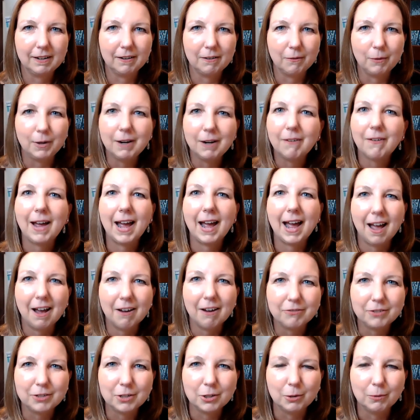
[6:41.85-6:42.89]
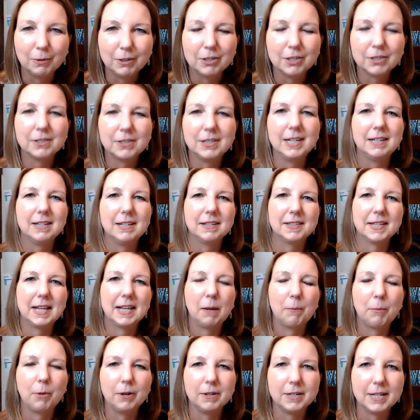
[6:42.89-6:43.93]
We don't have to. We just need to set
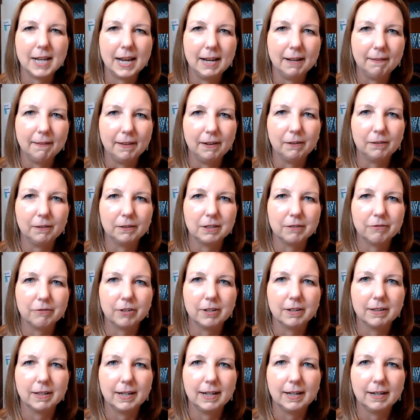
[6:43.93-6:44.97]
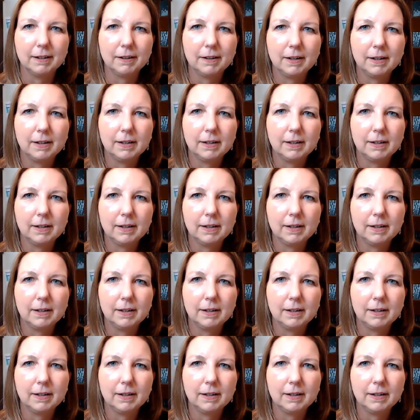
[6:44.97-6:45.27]
up our day a little differently.